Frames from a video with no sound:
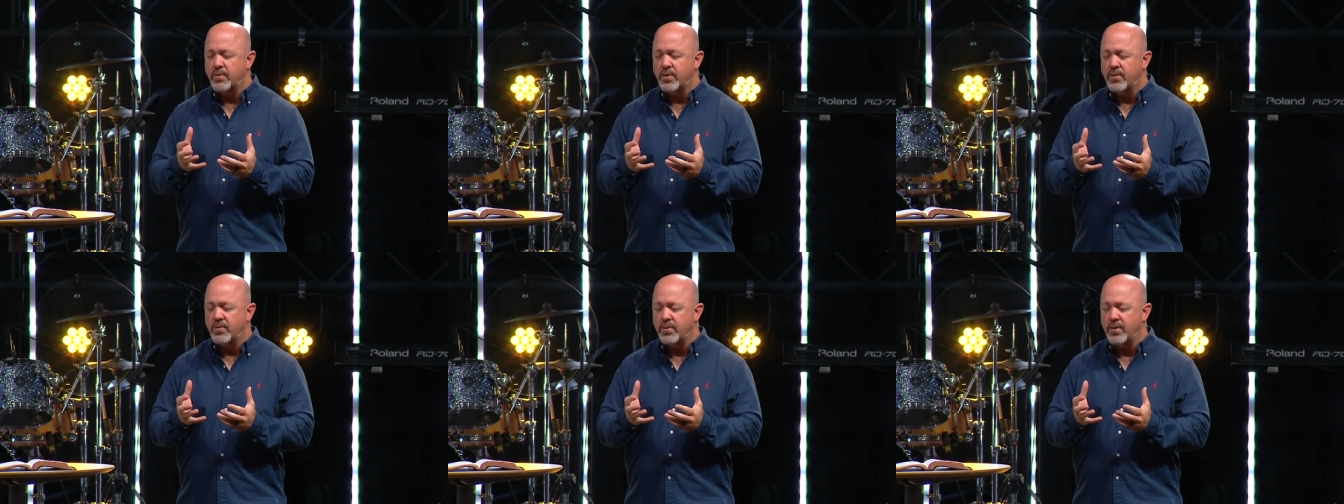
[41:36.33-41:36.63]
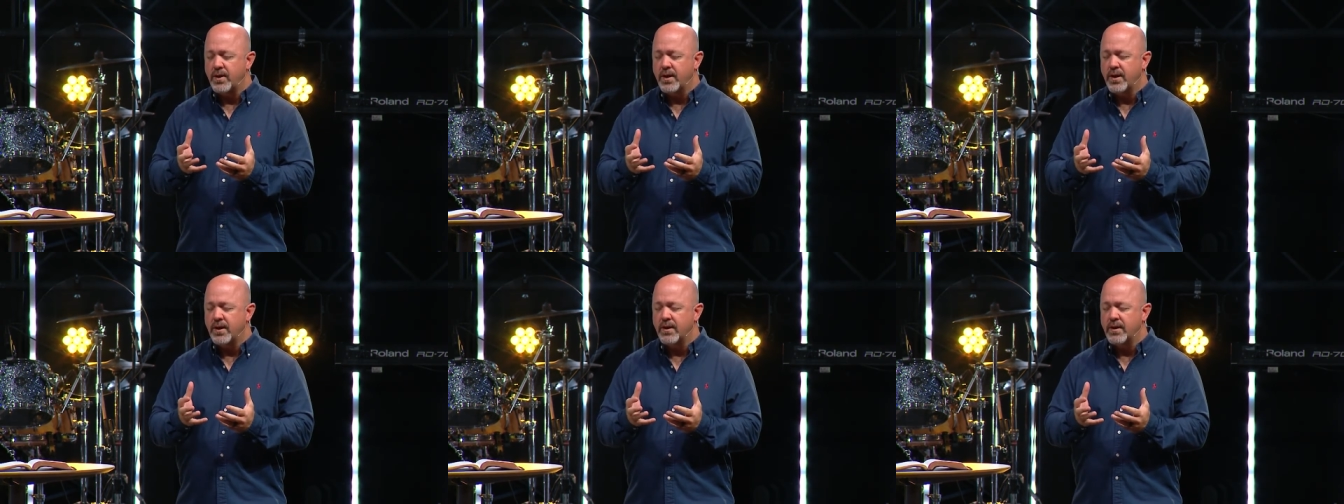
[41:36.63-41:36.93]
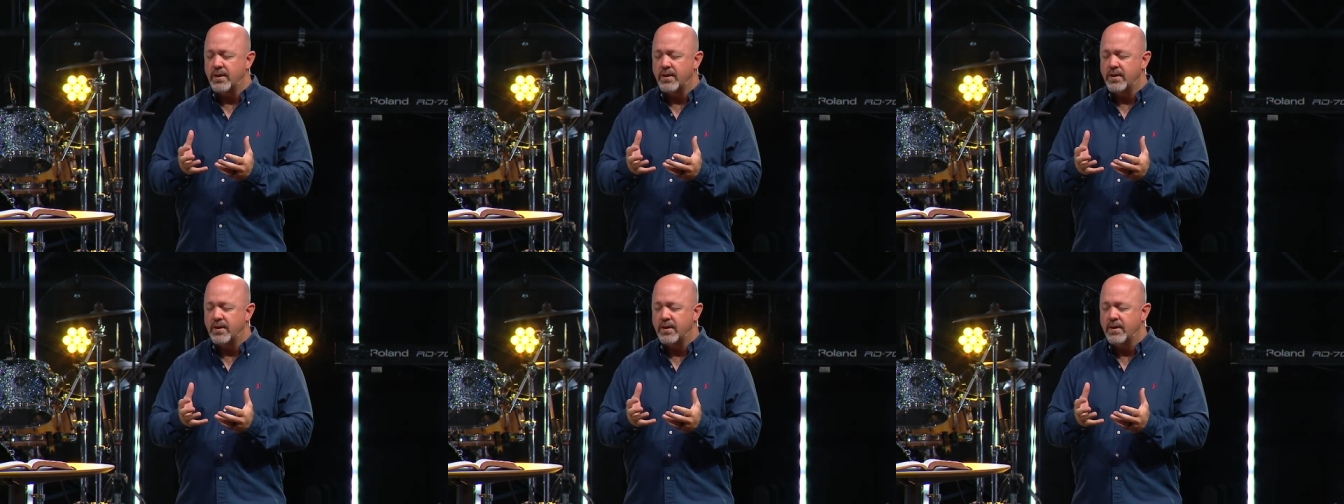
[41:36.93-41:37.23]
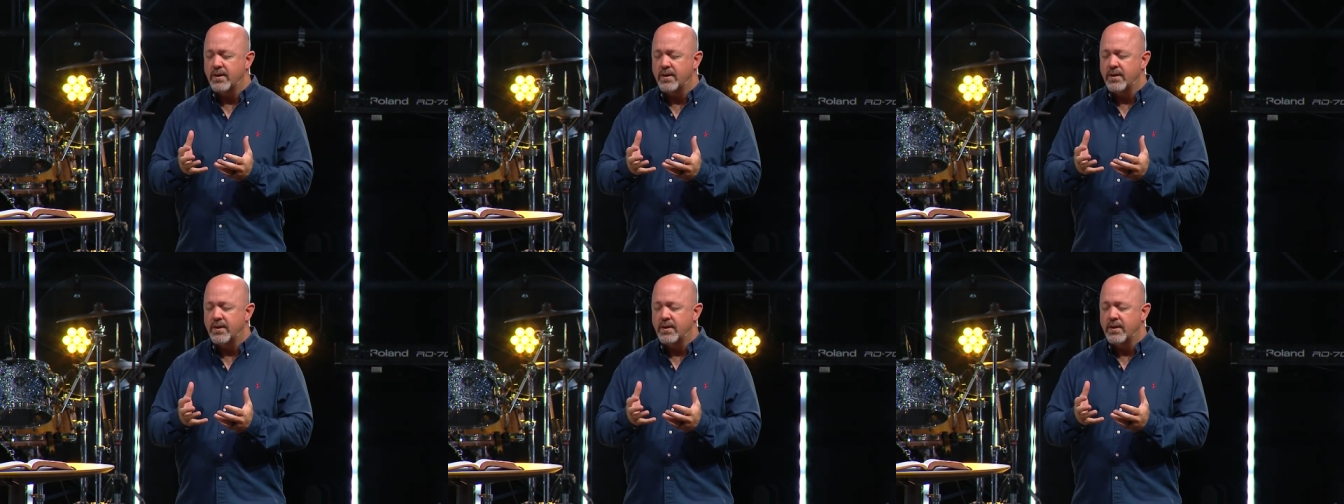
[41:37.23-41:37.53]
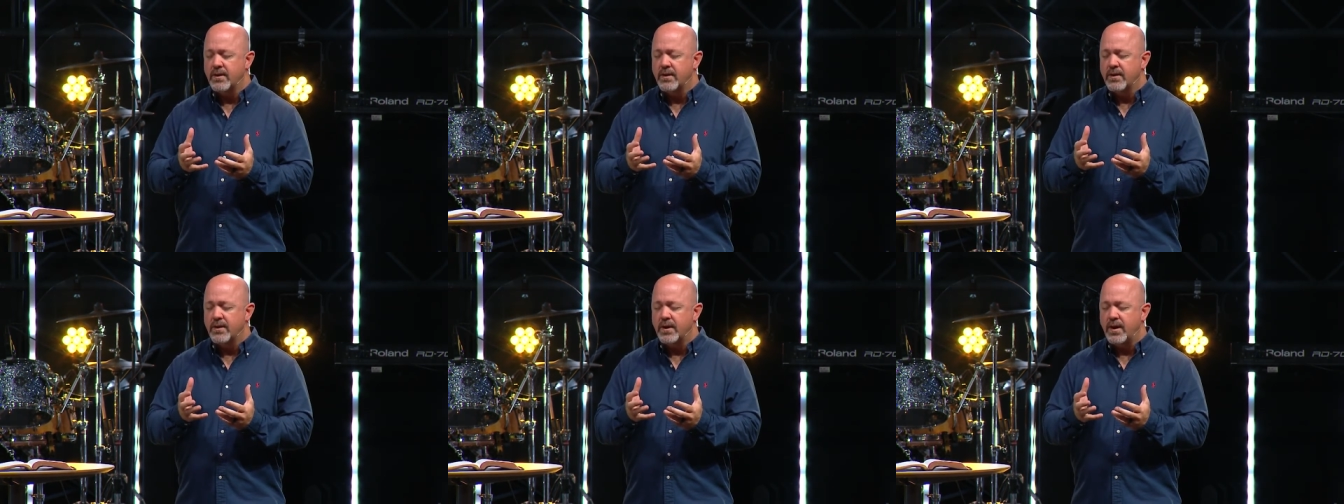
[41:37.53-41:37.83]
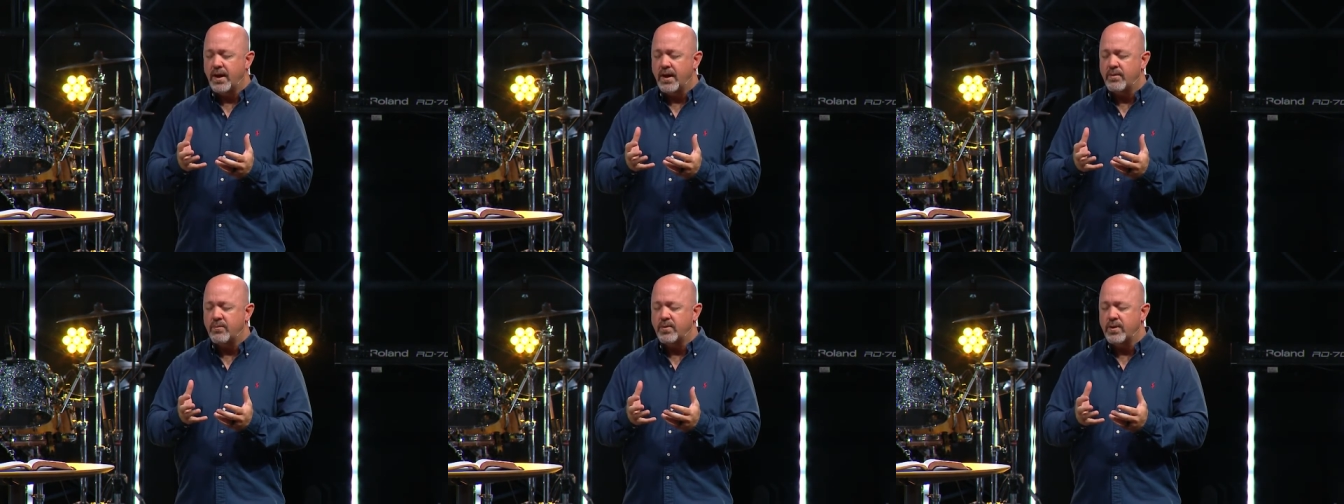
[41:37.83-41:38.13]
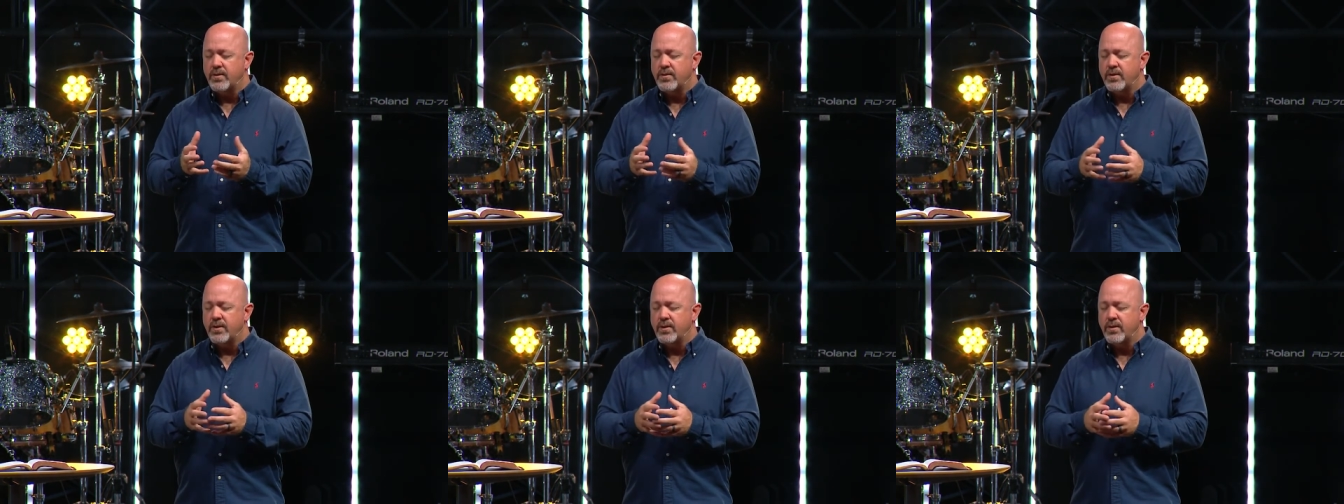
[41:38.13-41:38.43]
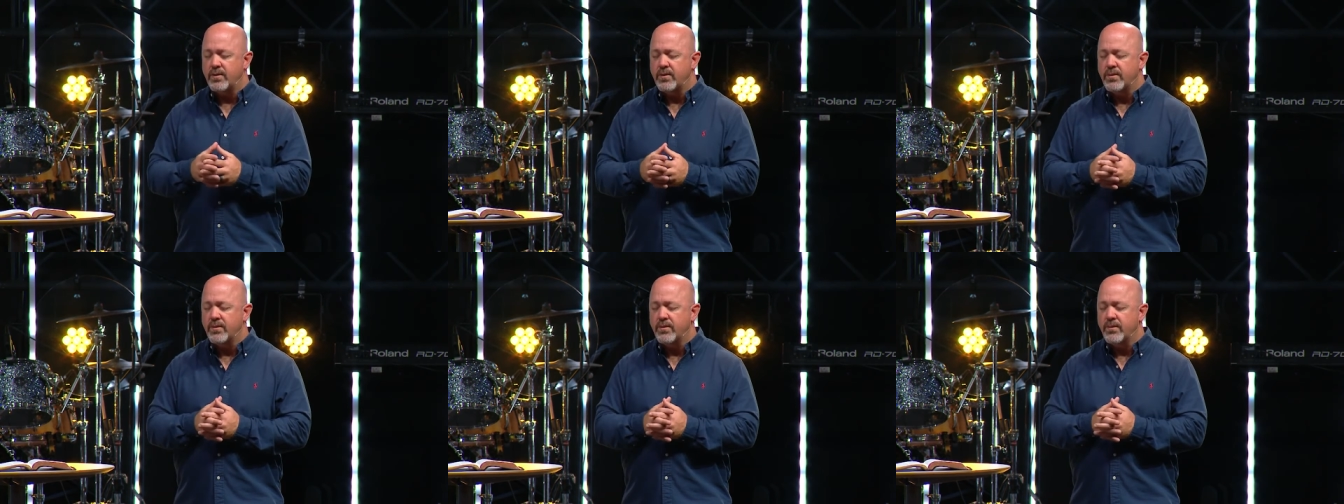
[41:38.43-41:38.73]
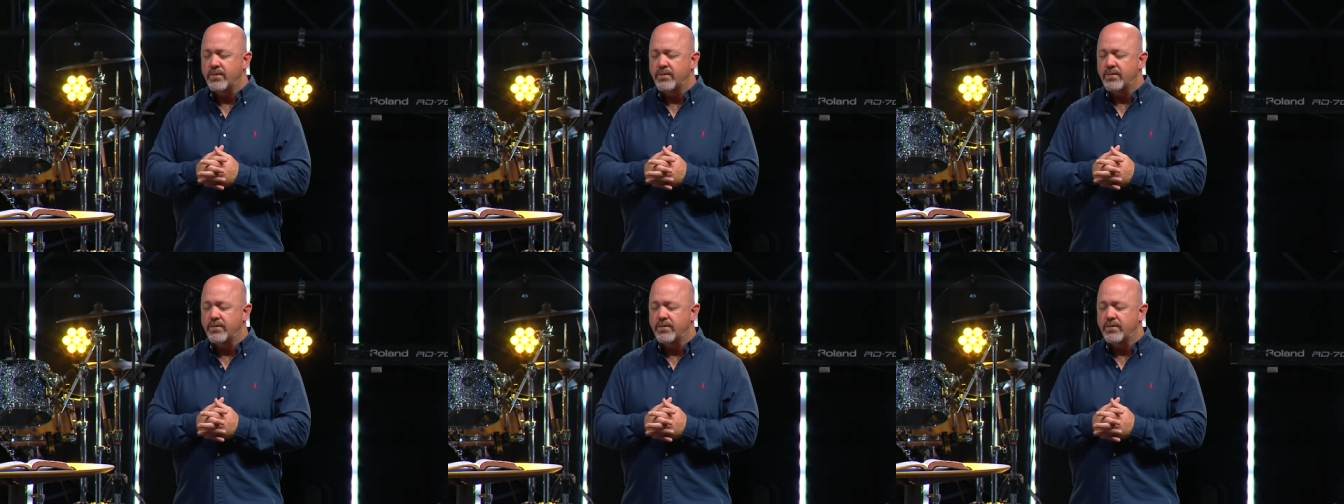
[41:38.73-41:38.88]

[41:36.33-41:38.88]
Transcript: with one another and with you.